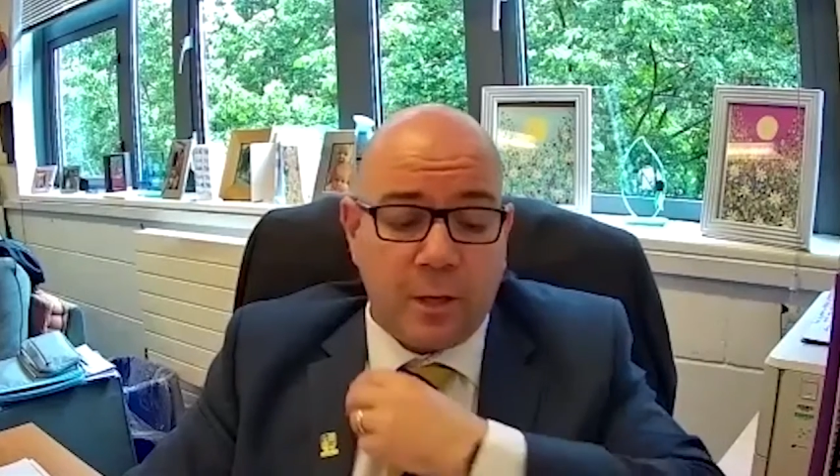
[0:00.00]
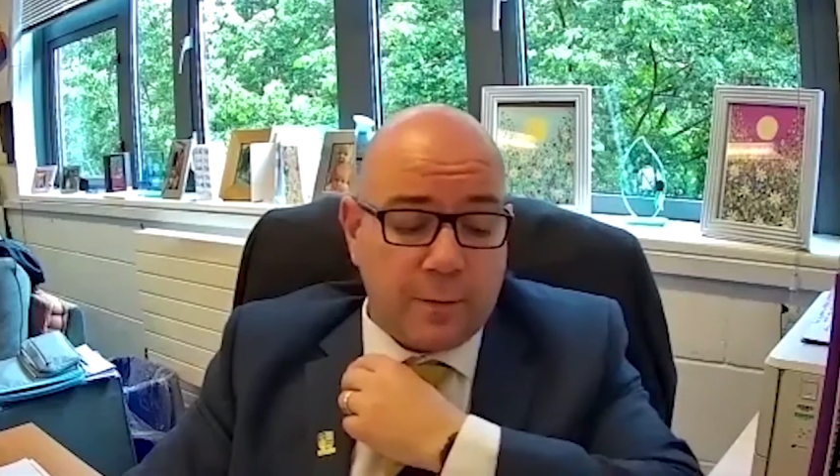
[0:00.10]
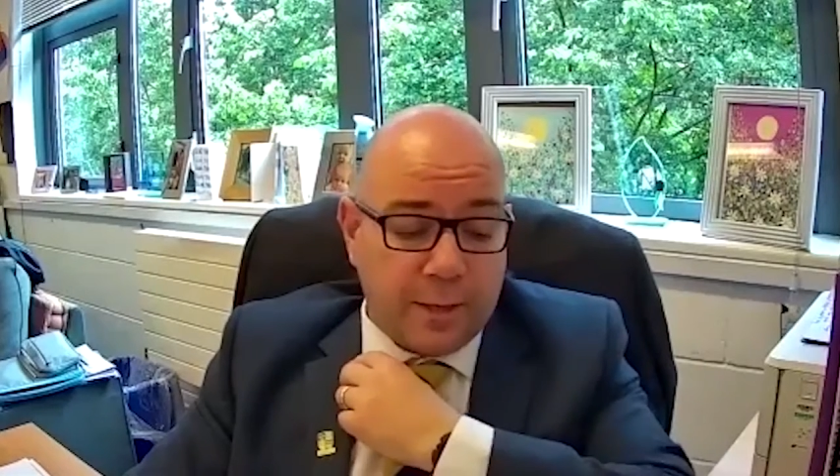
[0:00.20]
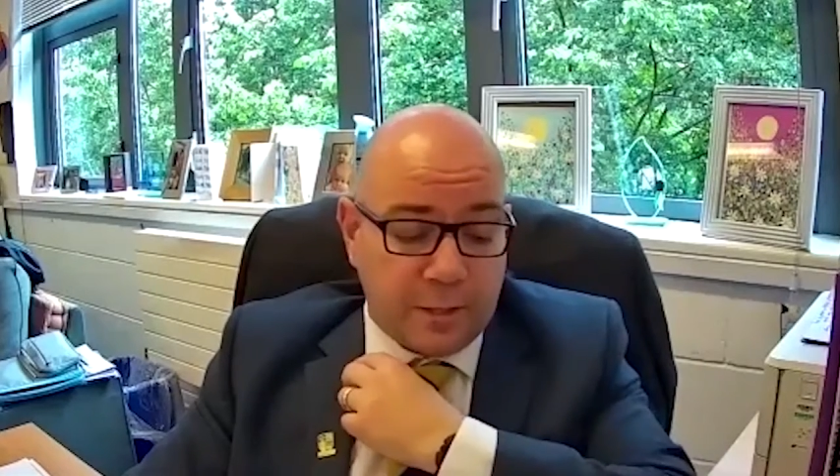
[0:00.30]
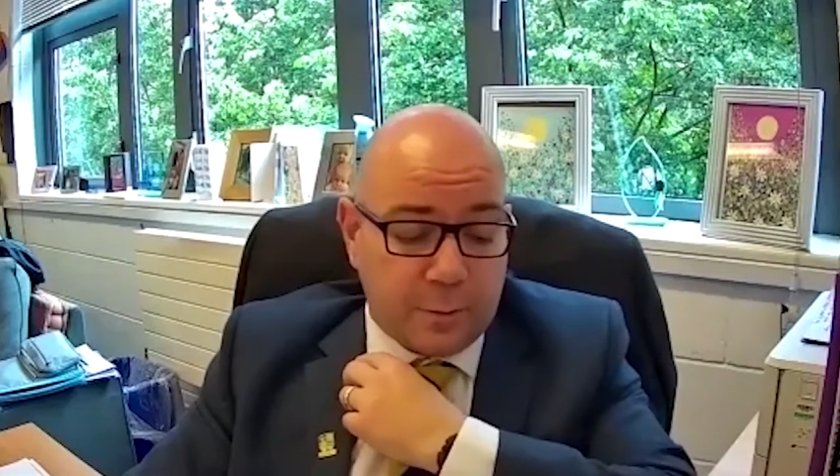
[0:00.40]

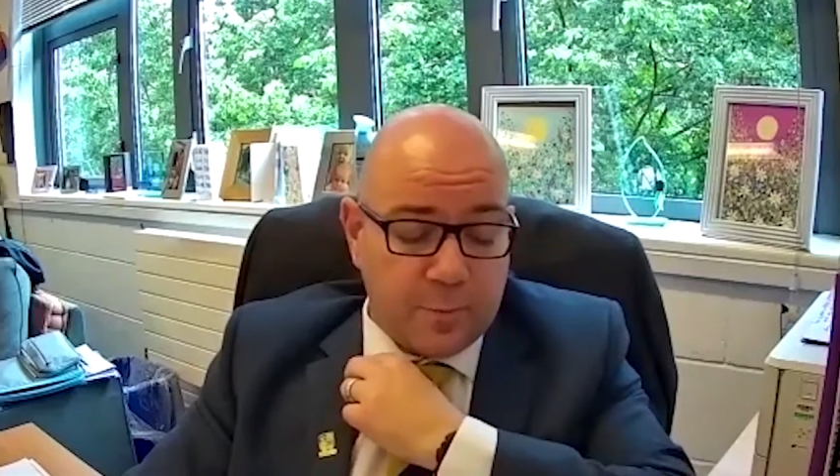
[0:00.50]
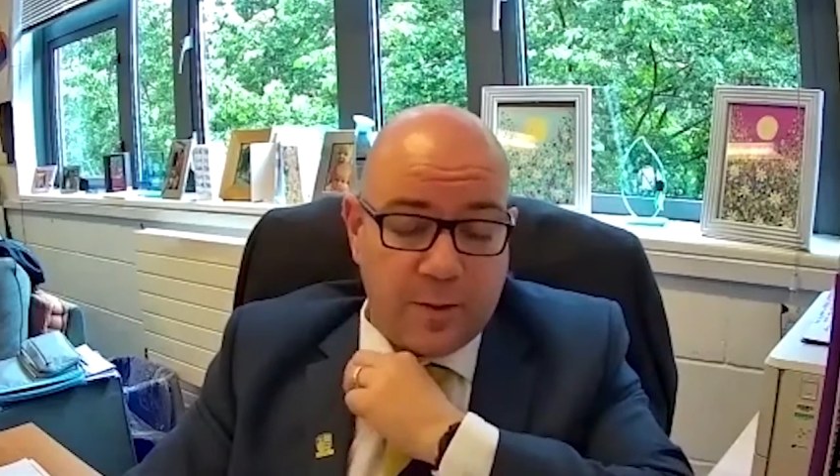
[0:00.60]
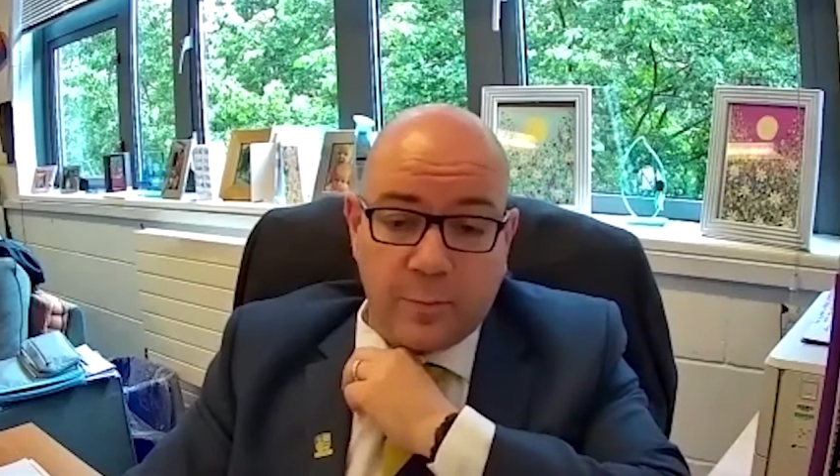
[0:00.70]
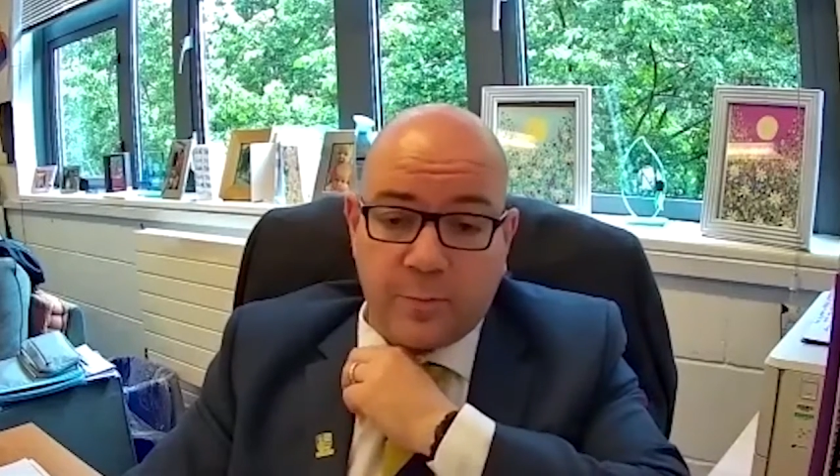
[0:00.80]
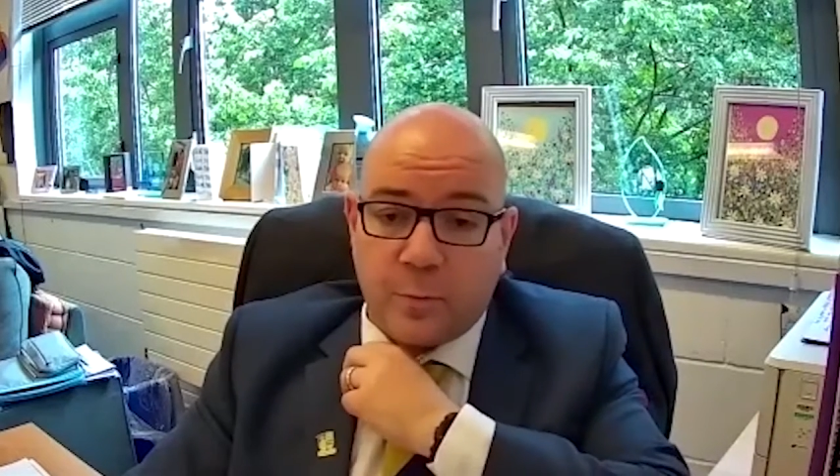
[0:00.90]
That's to
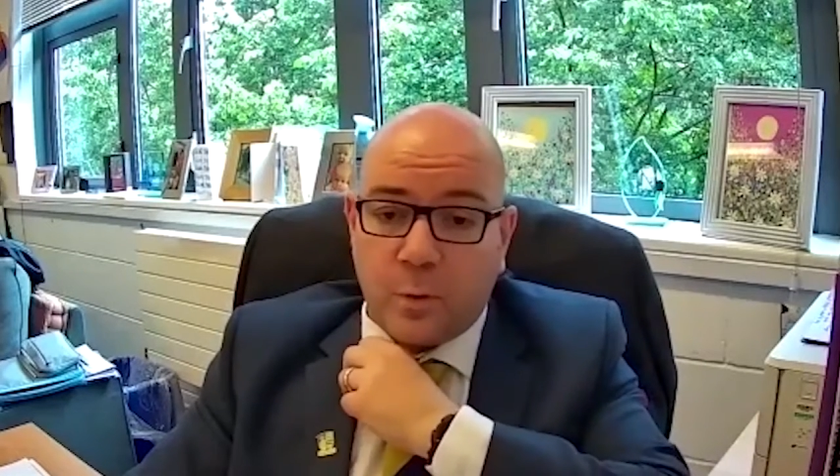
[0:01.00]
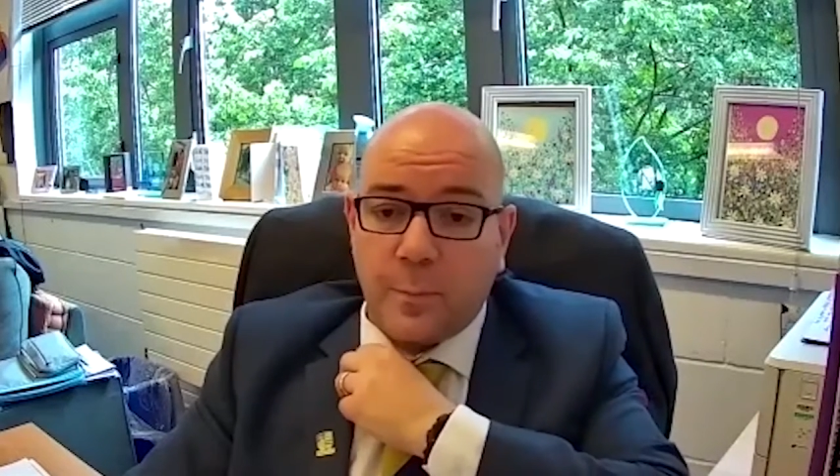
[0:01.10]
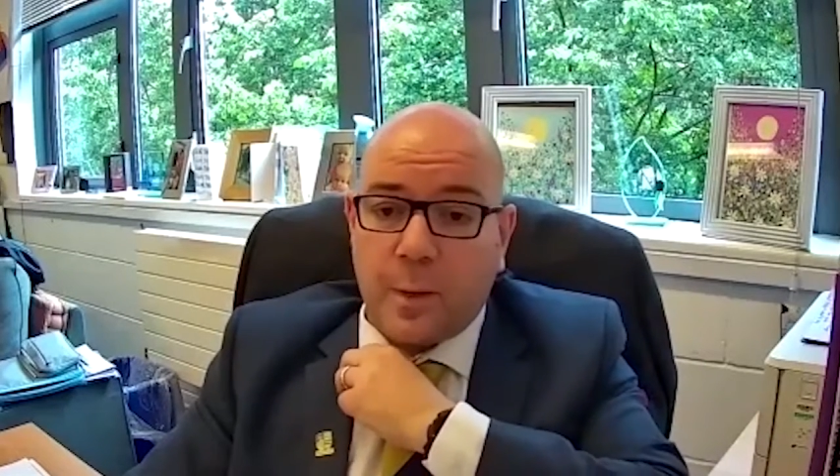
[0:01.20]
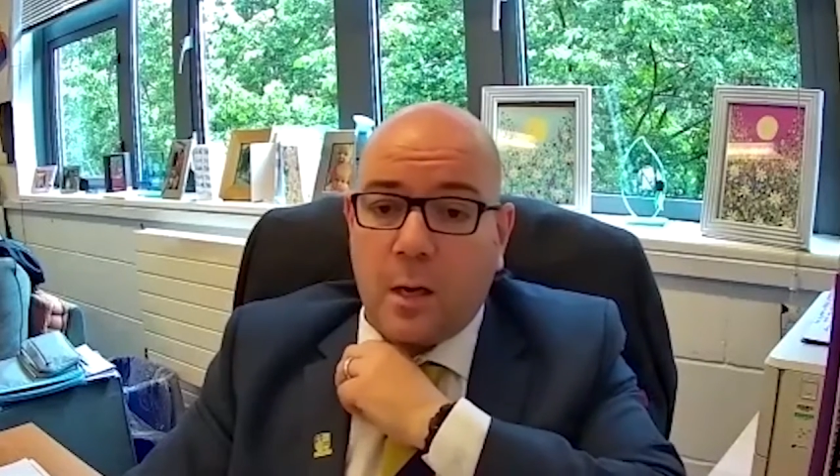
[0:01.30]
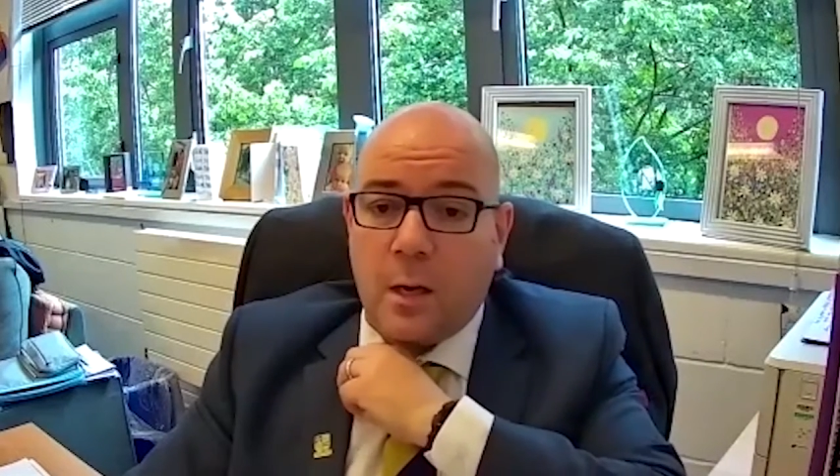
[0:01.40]
prevent them falling
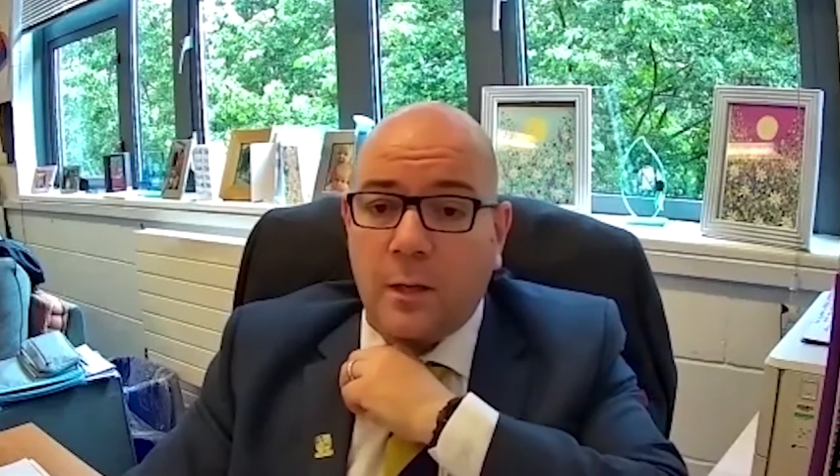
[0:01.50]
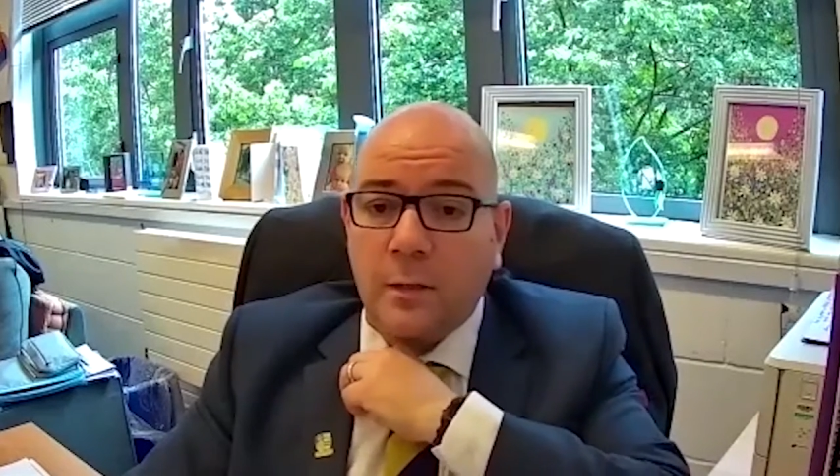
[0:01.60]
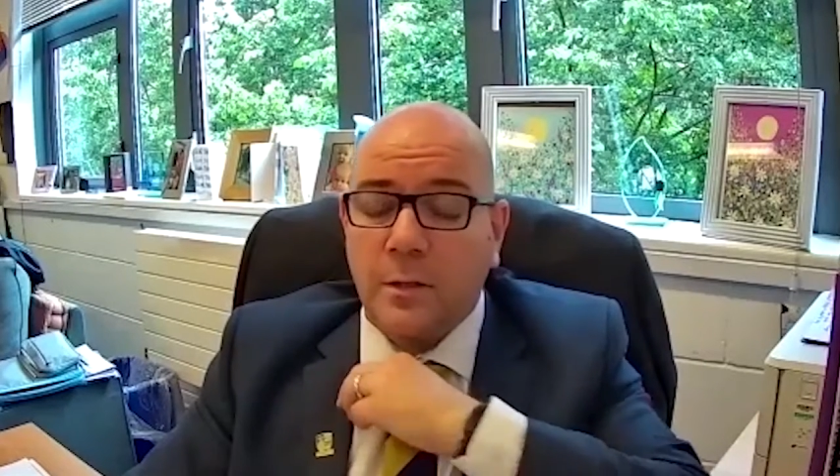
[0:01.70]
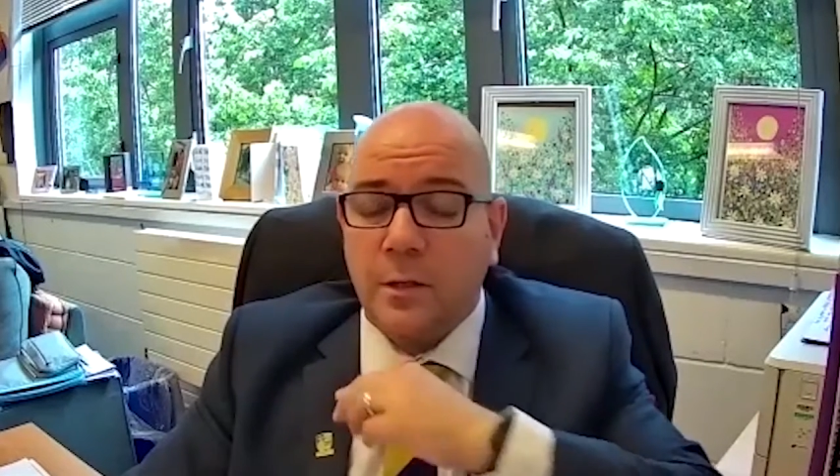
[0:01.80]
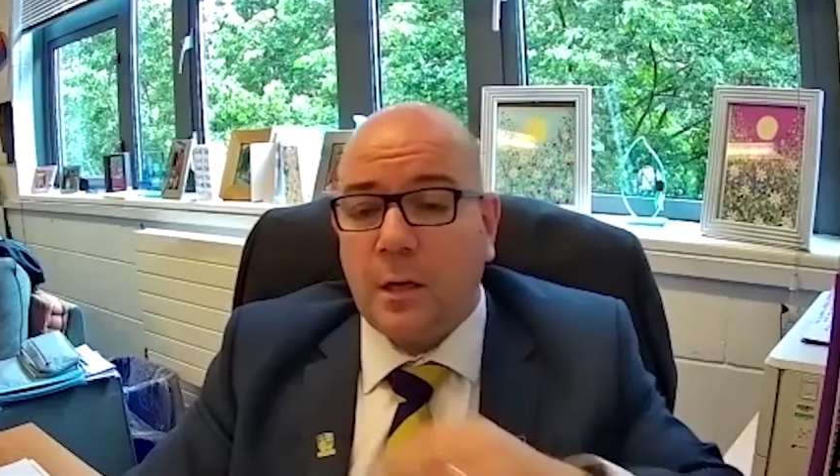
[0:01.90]
behind,